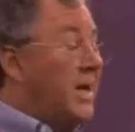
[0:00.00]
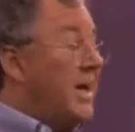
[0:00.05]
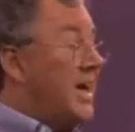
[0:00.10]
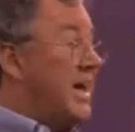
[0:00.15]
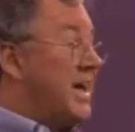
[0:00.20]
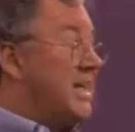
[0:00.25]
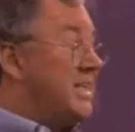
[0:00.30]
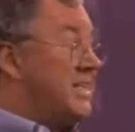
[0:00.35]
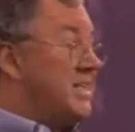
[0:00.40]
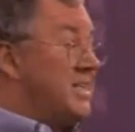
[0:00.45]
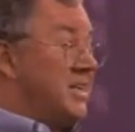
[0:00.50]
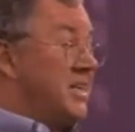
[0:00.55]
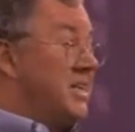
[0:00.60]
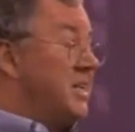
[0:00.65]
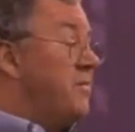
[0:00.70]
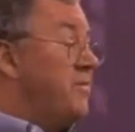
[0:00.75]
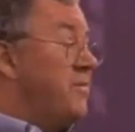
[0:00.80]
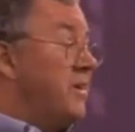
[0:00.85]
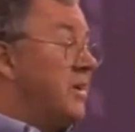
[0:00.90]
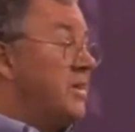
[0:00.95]
had
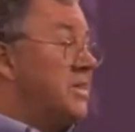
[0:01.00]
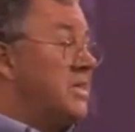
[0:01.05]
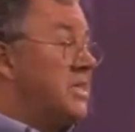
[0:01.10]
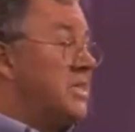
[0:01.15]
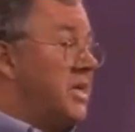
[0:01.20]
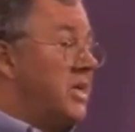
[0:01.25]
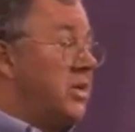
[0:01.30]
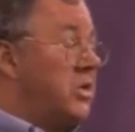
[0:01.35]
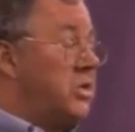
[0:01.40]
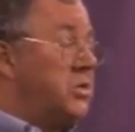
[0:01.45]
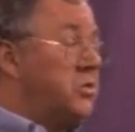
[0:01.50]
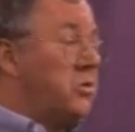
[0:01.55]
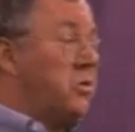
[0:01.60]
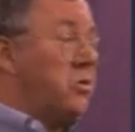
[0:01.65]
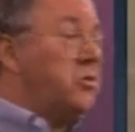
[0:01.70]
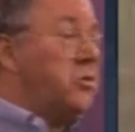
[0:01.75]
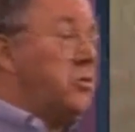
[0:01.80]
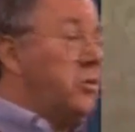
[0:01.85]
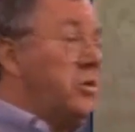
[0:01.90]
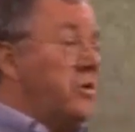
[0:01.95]
significant sales
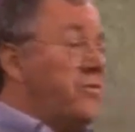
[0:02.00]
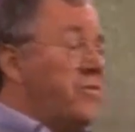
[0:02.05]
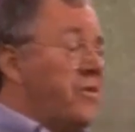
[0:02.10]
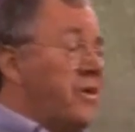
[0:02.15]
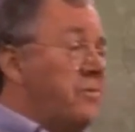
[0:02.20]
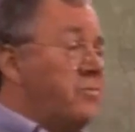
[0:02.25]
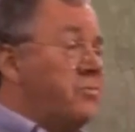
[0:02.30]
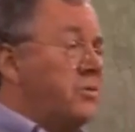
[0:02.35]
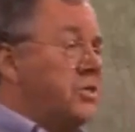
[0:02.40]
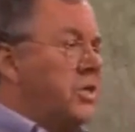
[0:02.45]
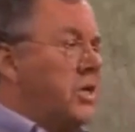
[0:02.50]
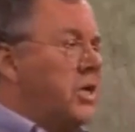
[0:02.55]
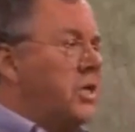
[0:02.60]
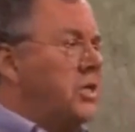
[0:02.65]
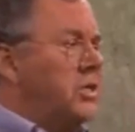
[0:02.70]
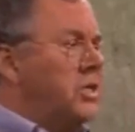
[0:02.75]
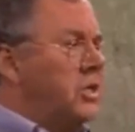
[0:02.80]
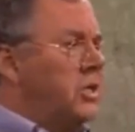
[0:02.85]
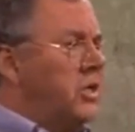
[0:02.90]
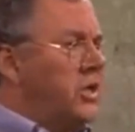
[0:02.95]
growth, 25%
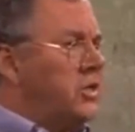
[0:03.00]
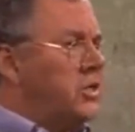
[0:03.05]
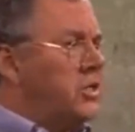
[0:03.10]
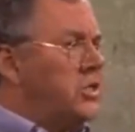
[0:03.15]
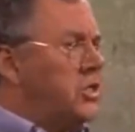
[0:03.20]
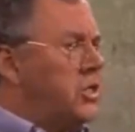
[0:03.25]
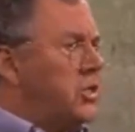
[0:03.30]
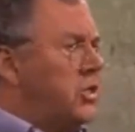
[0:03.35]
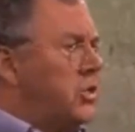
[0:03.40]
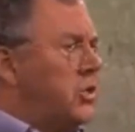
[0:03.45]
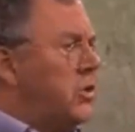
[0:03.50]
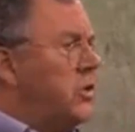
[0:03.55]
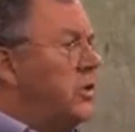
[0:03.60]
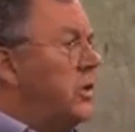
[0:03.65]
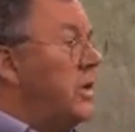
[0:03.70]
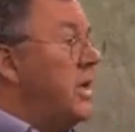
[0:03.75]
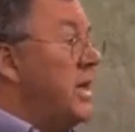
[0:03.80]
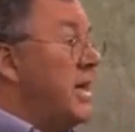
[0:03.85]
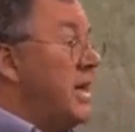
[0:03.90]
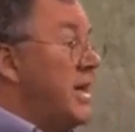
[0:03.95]
in the latest year.
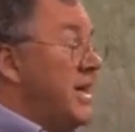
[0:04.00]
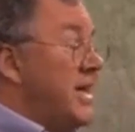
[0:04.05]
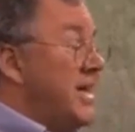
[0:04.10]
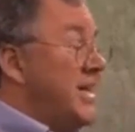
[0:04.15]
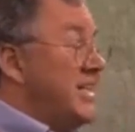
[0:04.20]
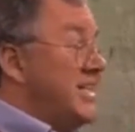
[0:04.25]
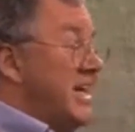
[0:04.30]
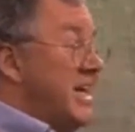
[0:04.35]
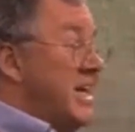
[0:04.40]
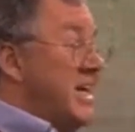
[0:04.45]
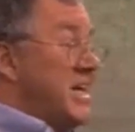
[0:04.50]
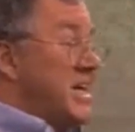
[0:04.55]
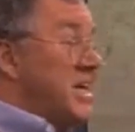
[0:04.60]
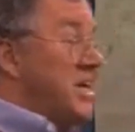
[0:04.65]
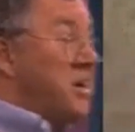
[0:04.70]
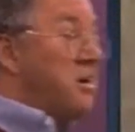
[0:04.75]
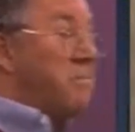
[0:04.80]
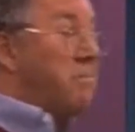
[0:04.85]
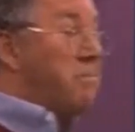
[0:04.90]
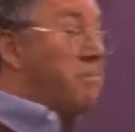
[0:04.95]
He's ended
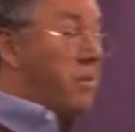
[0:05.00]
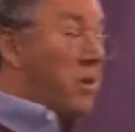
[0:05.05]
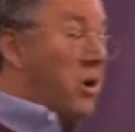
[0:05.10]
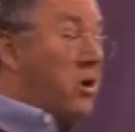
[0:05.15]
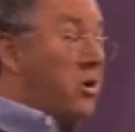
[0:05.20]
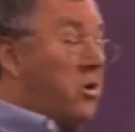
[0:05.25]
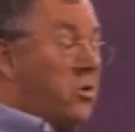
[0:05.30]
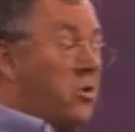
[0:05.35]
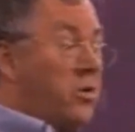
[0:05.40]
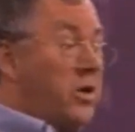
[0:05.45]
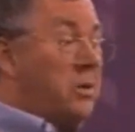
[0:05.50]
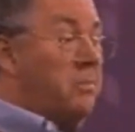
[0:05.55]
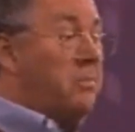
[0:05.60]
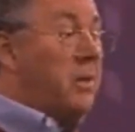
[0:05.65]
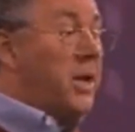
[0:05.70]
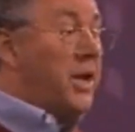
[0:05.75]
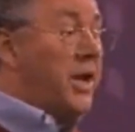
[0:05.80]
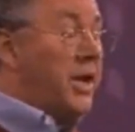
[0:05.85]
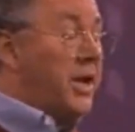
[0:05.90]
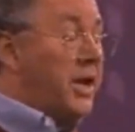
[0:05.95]
up borrowing
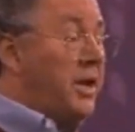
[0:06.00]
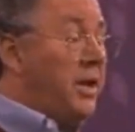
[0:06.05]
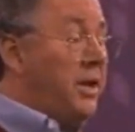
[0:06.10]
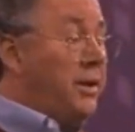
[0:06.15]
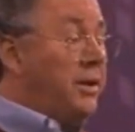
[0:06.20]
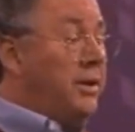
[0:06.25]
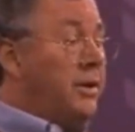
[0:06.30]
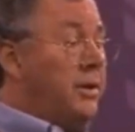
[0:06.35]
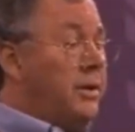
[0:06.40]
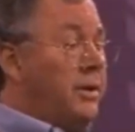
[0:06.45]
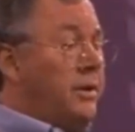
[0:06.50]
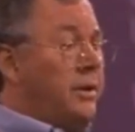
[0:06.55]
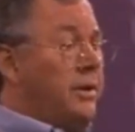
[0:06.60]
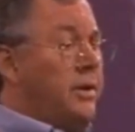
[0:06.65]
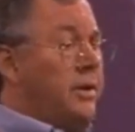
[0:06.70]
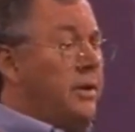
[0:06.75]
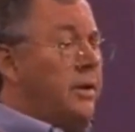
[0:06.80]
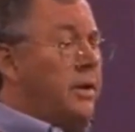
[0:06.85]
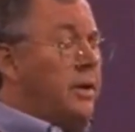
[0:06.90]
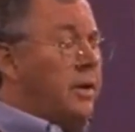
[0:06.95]
money,
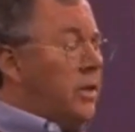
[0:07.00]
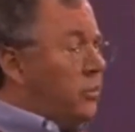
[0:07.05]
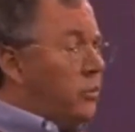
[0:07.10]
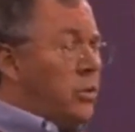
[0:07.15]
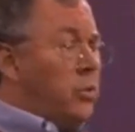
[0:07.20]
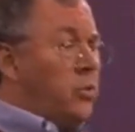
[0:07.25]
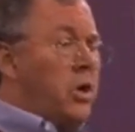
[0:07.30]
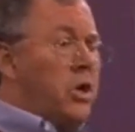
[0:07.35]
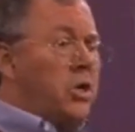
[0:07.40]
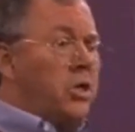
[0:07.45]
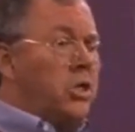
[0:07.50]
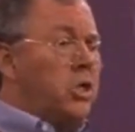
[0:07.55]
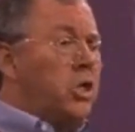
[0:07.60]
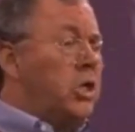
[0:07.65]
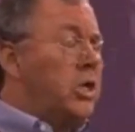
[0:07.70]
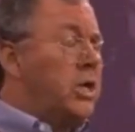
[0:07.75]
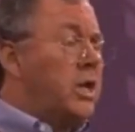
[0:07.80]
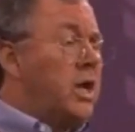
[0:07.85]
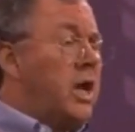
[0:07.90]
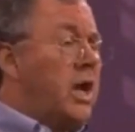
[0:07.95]
and we want to
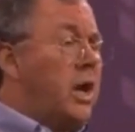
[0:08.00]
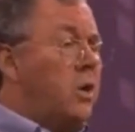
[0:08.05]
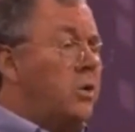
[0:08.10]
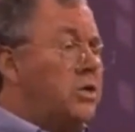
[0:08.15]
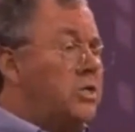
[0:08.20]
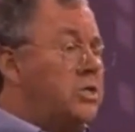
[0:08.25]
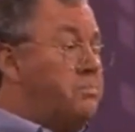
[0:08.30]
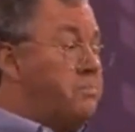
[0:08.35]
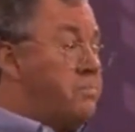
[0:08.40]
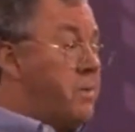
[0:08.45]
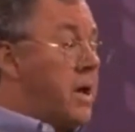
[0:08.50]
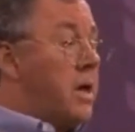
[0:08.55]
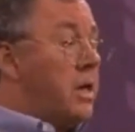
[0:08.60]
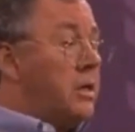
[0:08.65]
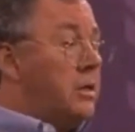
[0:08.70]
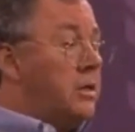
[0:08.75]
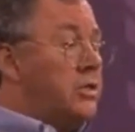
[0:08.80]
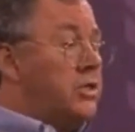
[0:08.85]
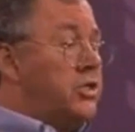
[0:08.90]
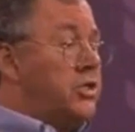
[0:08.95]
look at how his
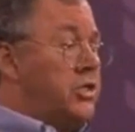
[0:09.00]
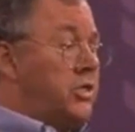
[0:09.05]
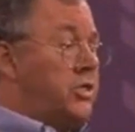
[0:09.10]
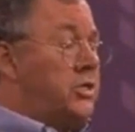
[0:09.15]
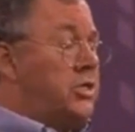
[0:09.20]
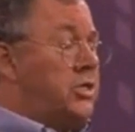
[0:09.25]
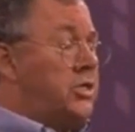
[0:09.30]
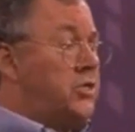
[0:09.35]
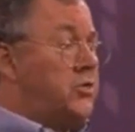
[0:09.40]
balance sheet is